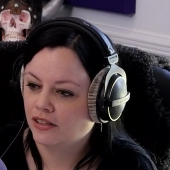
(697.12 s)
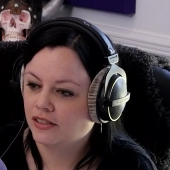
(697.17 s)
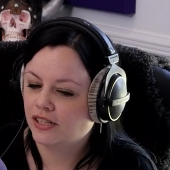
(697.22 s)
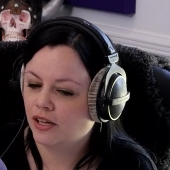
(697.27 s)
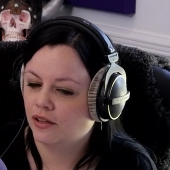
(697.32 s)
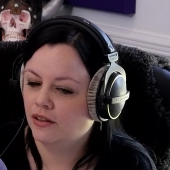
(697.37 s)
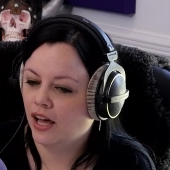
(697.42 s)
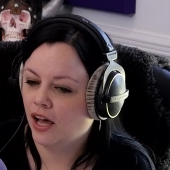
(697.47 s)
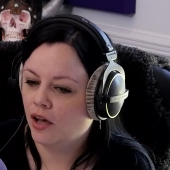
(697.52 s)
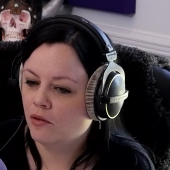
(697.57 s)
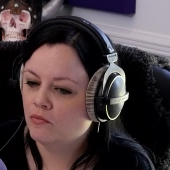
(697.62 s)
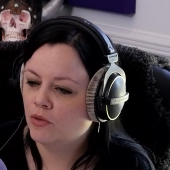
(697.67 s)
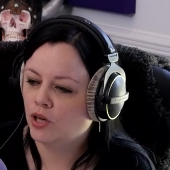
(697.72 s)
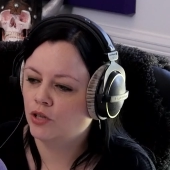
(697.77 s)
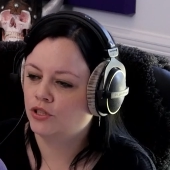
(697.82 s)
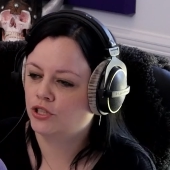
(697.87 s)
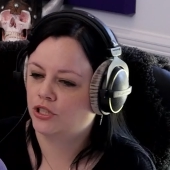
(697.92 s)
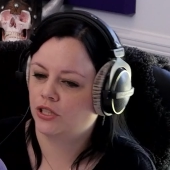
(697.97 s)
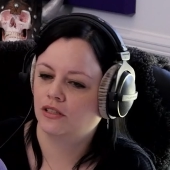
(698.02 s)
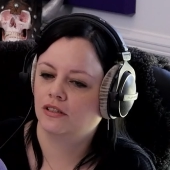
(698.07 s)
So that
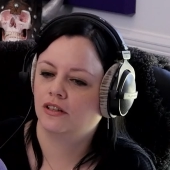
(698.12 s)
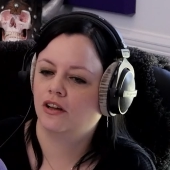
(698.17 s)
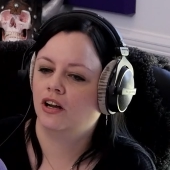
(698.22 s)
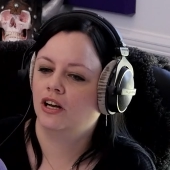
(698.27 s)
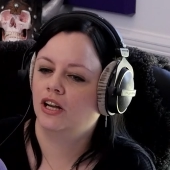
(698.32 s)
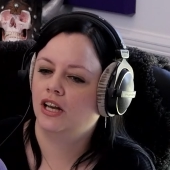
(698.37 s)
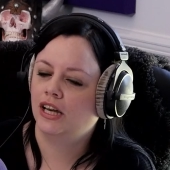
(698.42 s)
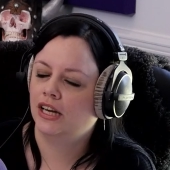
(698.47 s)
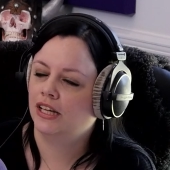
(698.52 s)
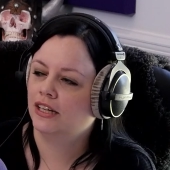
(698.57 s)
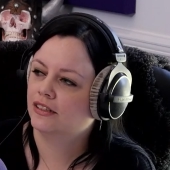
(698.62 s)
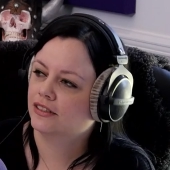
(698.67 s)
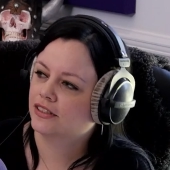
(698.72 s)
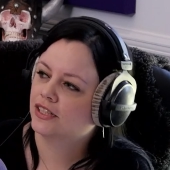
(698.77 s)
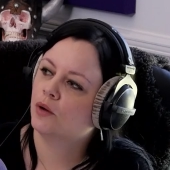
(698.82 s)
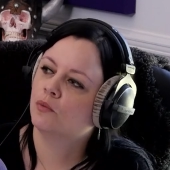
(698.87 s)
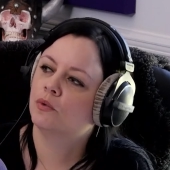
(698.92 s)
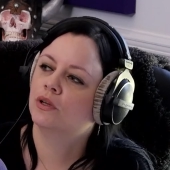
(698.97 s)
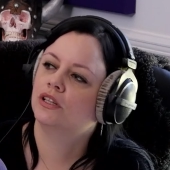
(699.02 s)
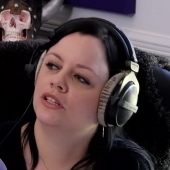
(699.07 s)
emotion kind of links
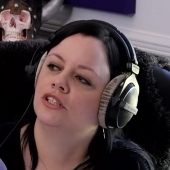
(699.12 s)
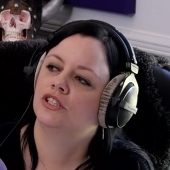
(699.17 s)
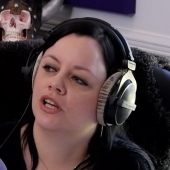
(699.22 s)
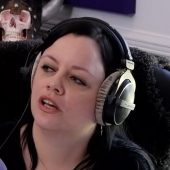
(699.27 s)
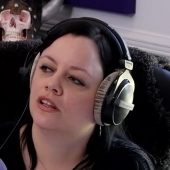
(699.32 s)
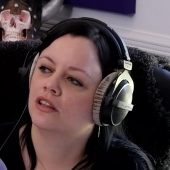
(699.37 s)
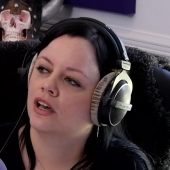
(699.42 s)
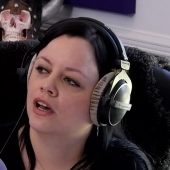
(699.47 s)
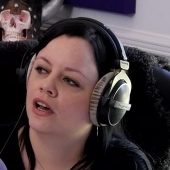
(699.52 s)
up with each other.